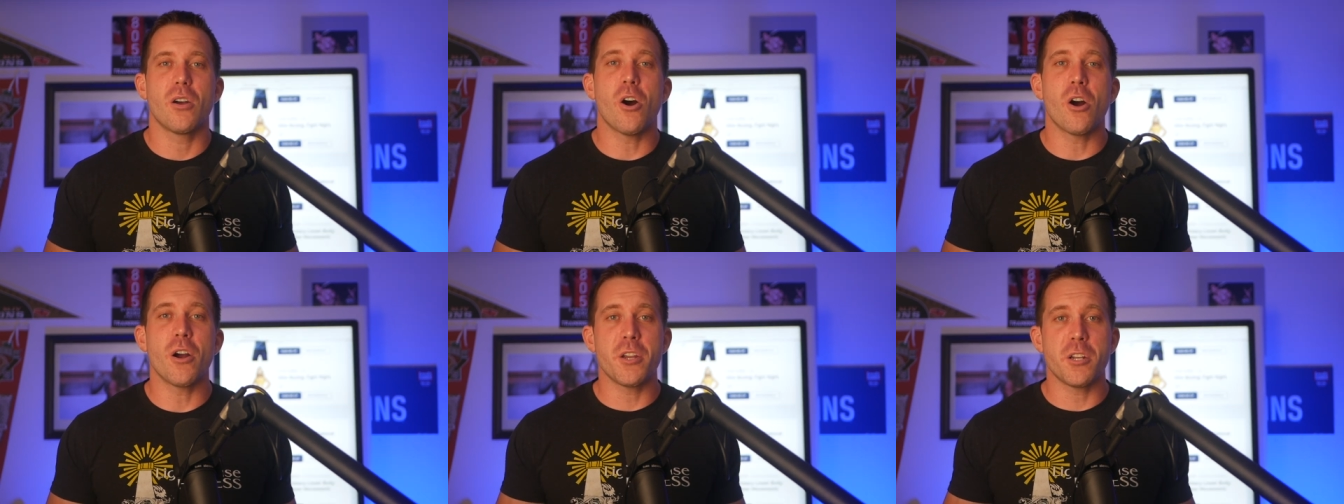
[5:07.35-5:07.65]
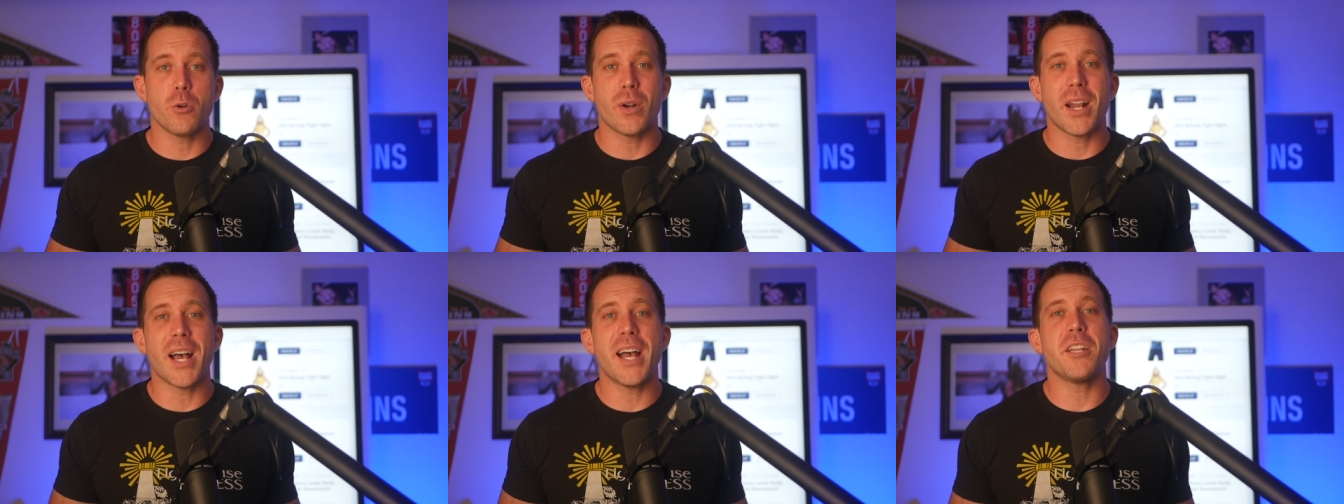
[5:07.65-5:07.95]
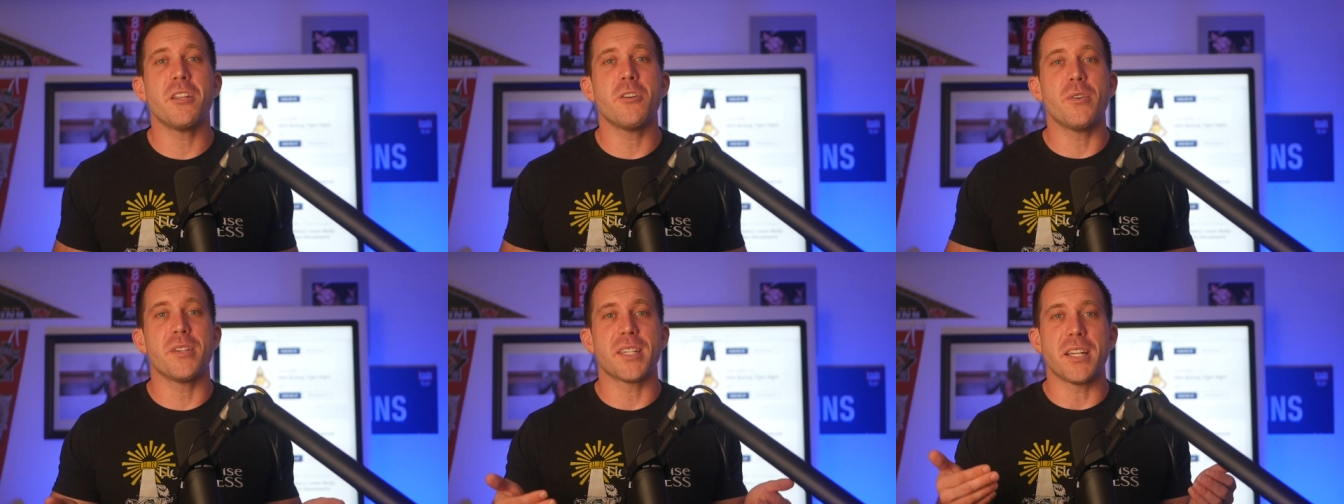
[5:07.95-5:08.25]
or you do what I
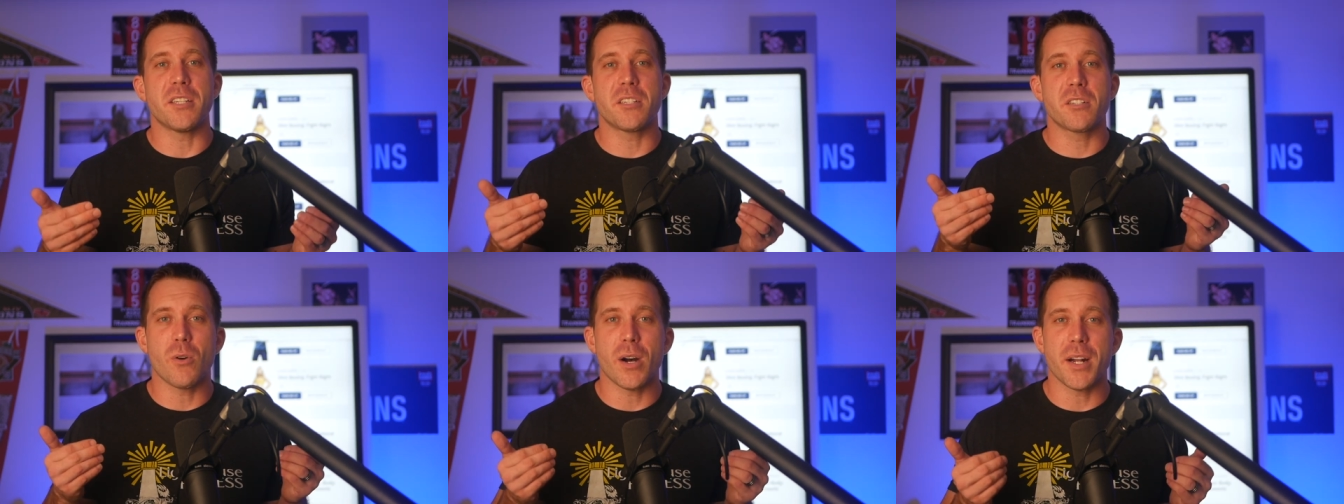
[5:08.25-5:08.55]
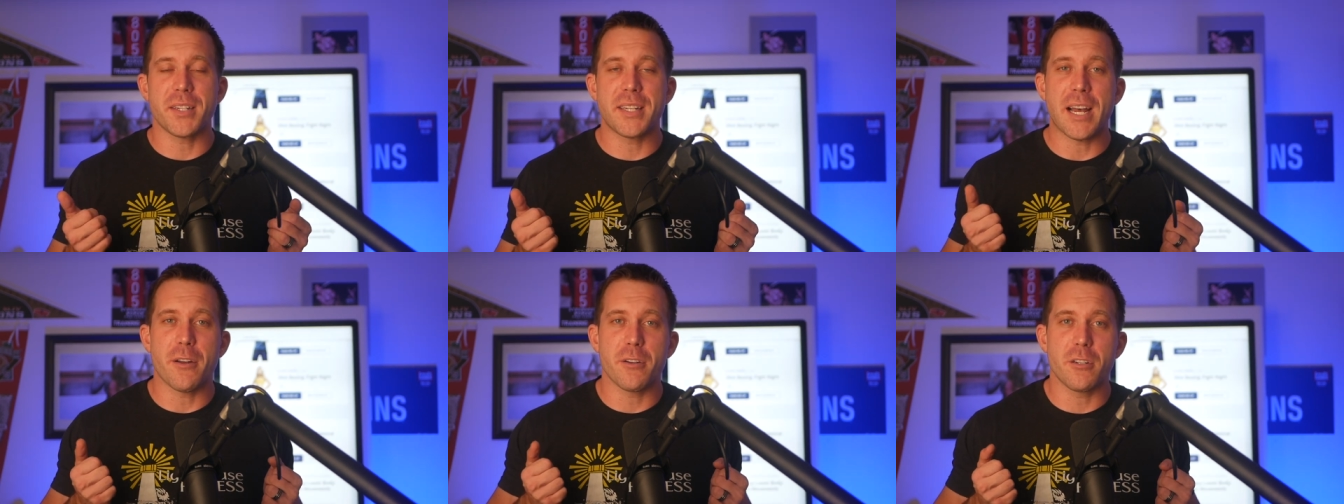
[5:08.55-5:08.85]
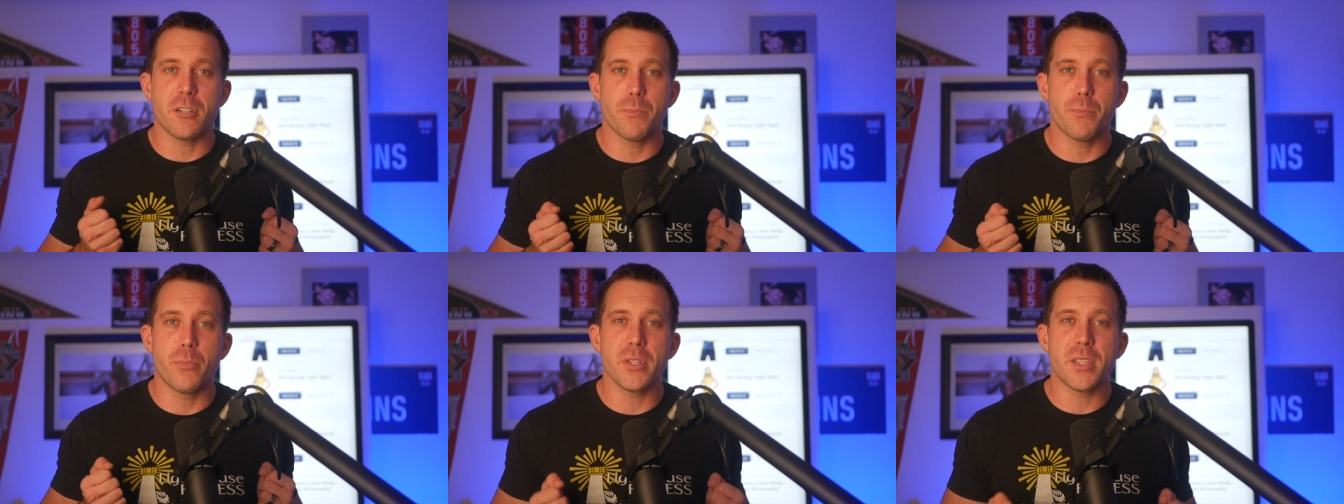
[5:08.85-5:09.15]
do is I squat down
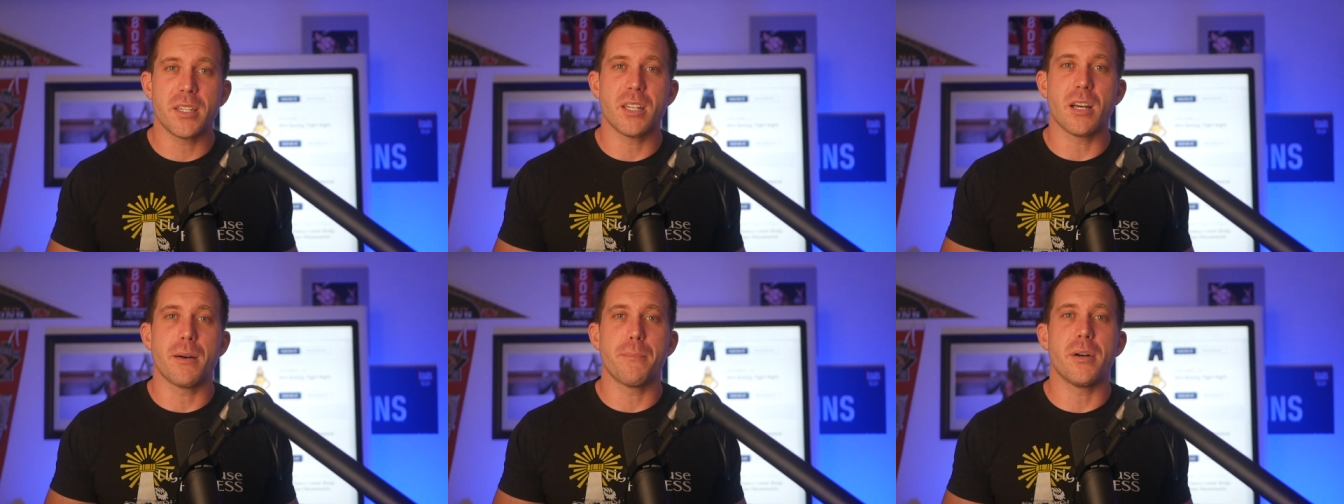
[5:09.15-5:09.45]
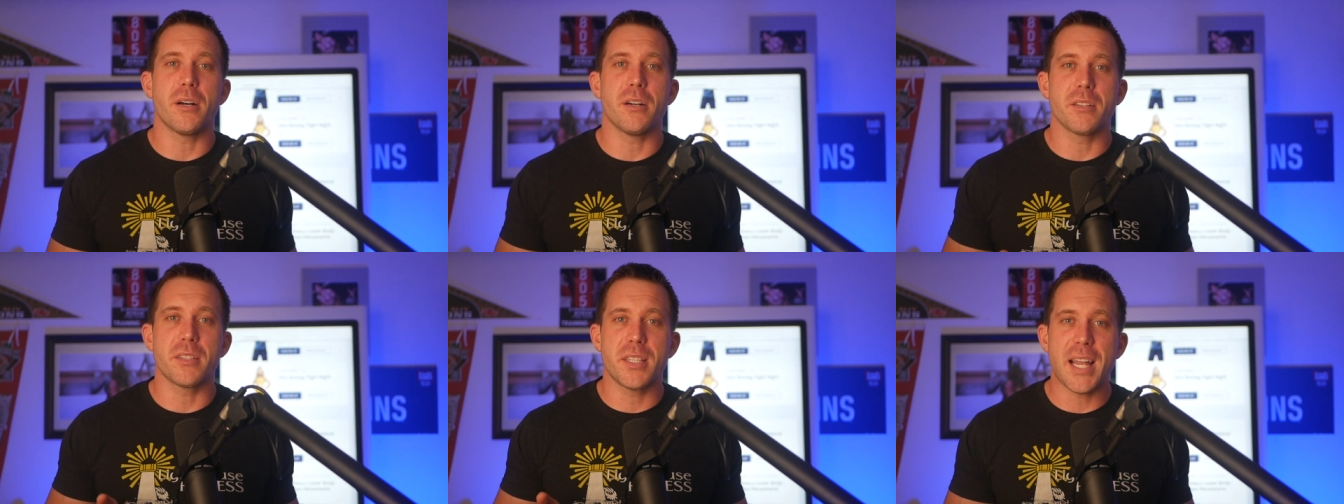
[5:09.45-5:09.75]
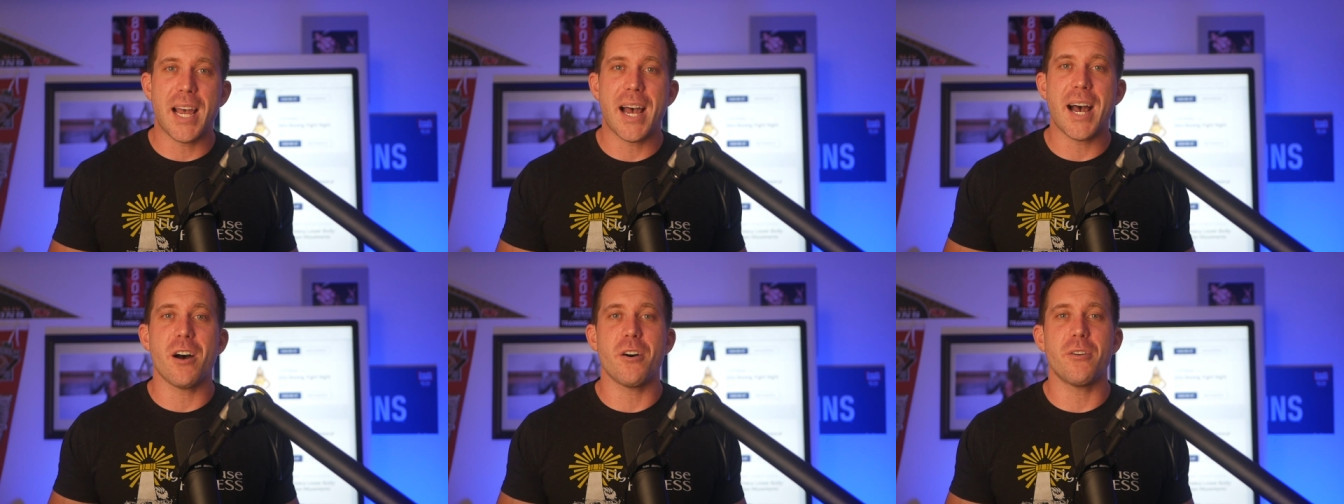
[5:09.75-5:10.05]
to put the dumbbell
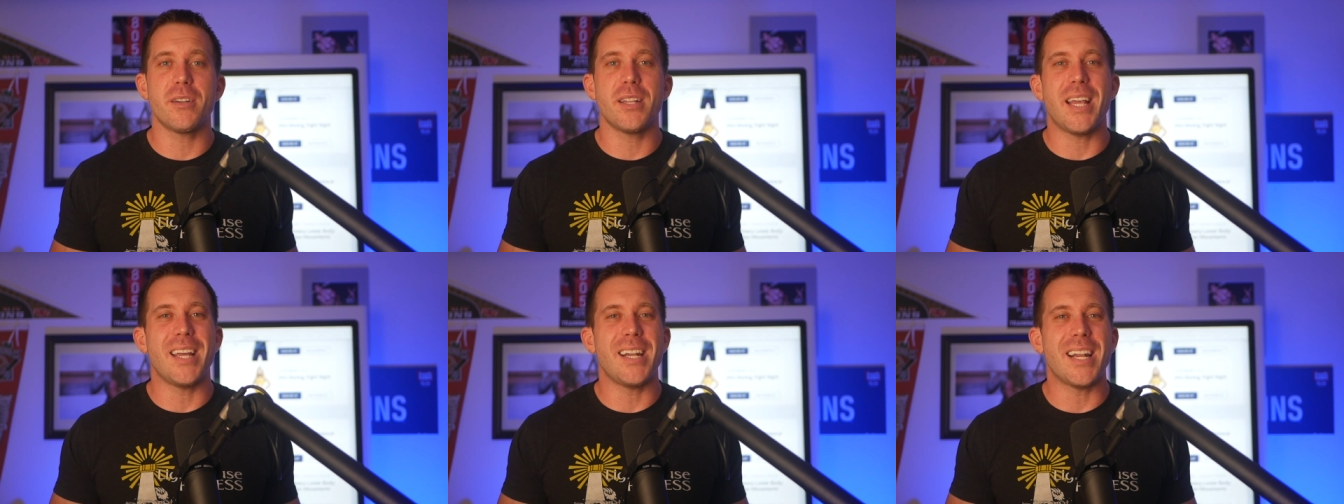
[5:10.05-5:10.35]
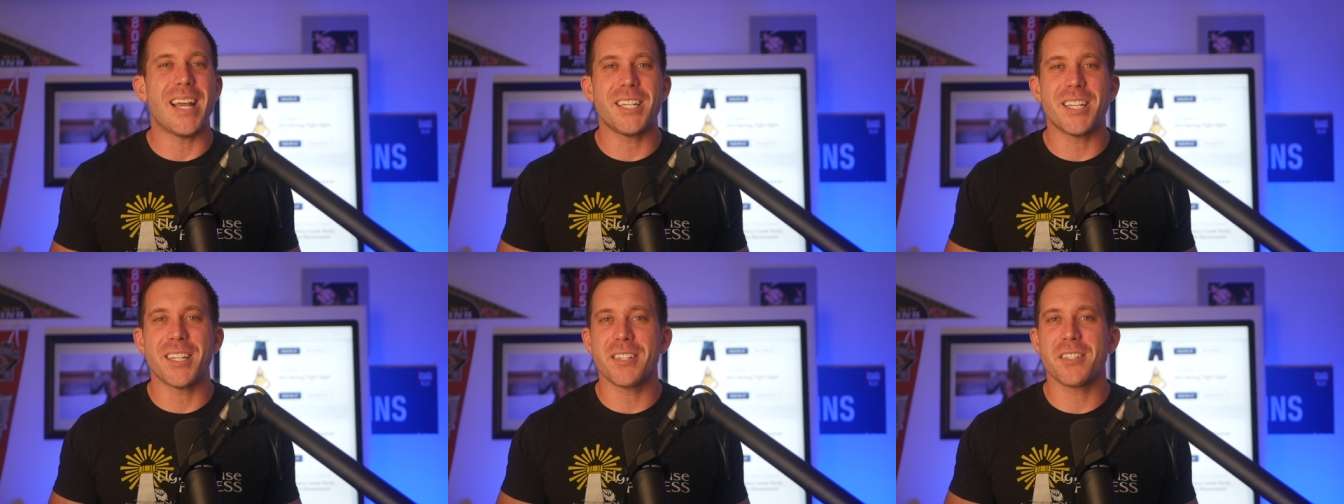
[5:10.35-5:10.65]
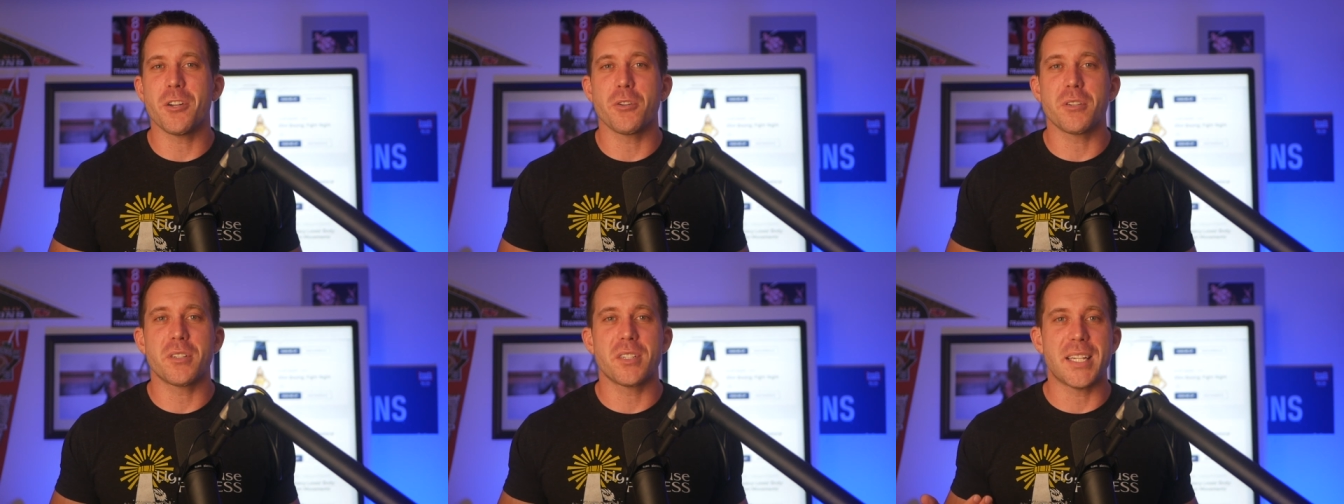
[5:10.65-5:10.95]
down and I just
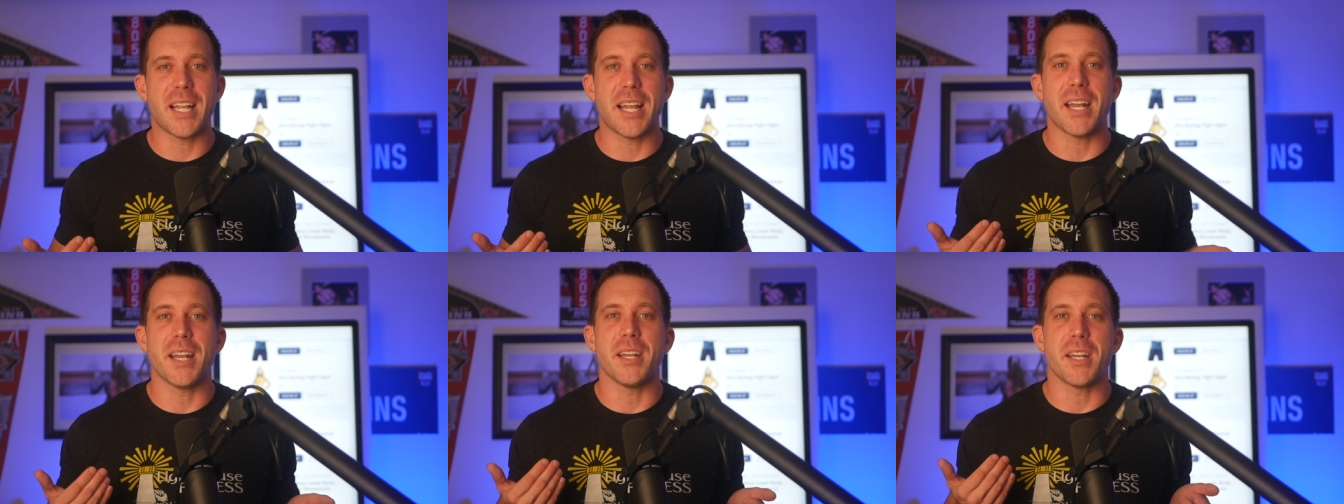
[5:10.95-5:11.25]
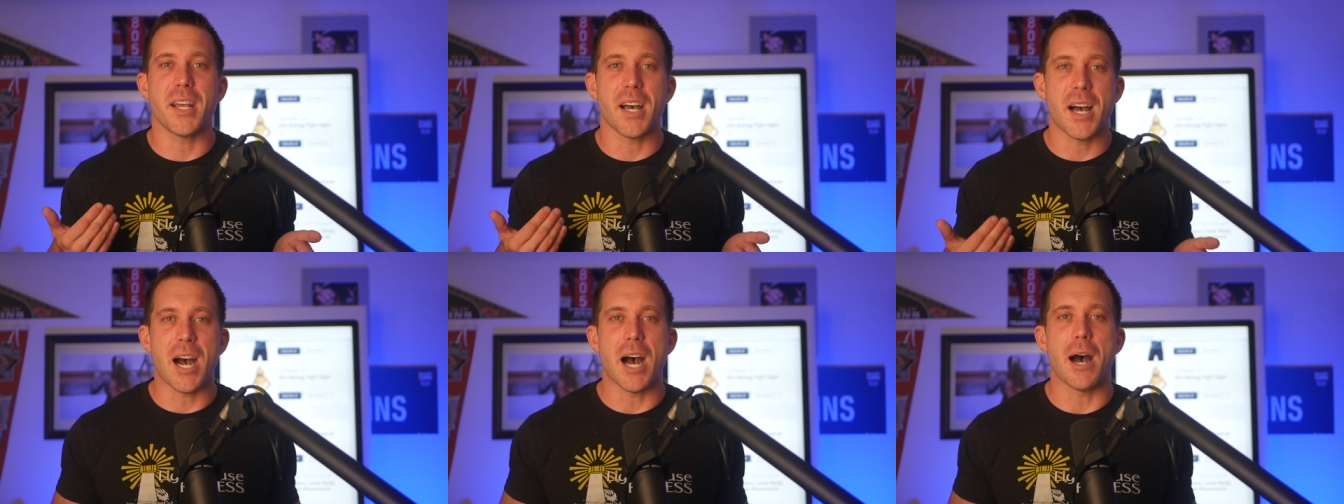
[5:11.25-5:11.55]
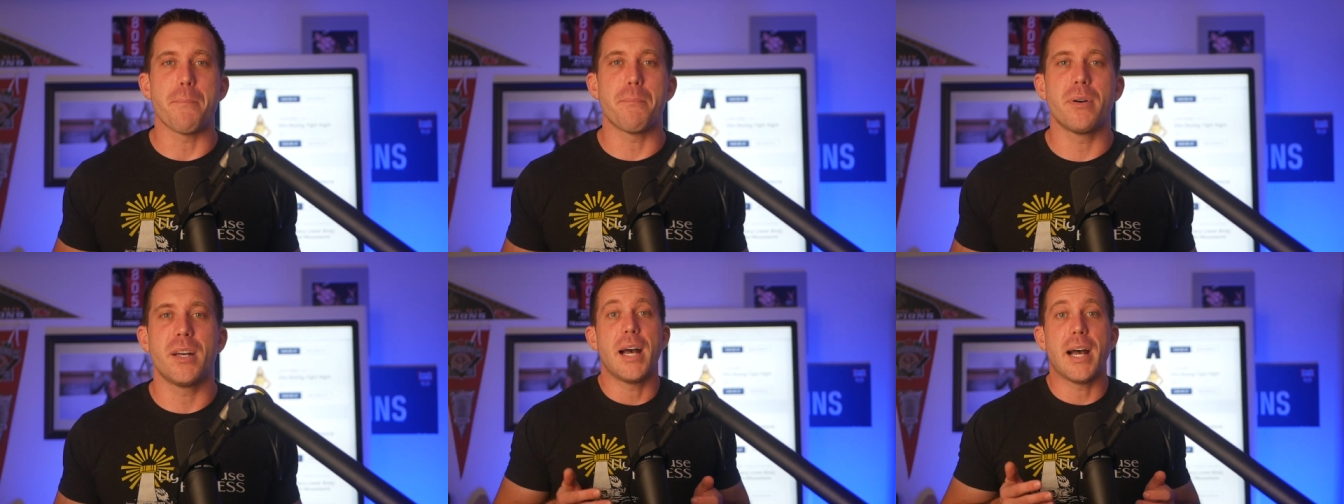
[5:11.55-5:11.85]
don't stand
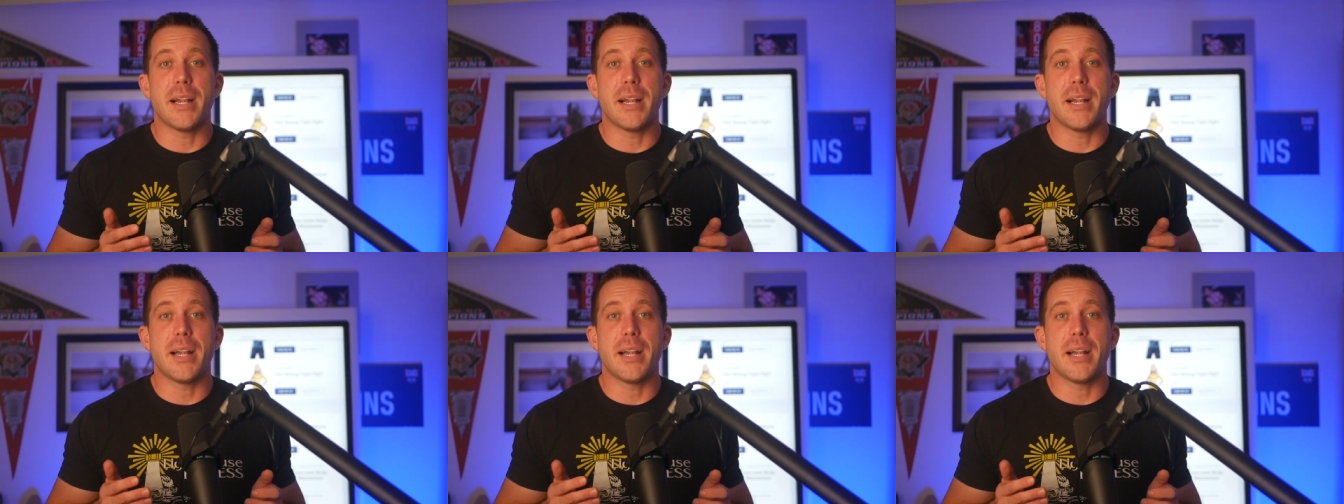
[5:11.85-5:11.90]
up.